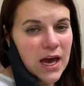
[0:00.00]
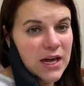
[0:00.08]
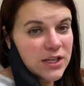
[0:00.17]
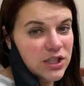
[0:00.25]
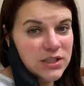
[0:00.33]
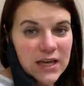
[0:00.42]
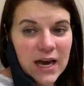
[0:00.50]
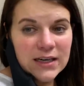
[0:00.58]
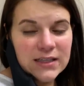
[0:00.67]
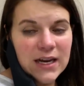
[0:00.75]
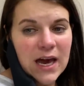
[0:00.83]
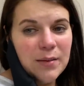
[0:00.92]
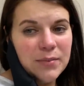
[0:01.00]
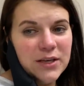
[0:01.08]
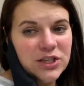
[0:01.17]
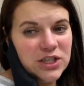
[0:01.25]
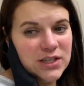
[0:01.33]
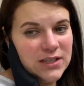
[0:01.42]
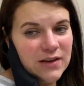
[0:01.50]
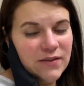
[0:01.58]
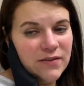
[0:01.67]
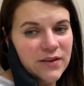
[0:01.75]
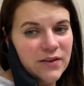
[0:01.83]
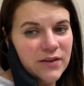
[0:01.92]
And she's acting happy, she
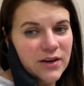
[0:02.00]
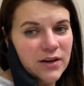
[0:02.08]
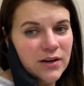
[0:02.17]
doesn't have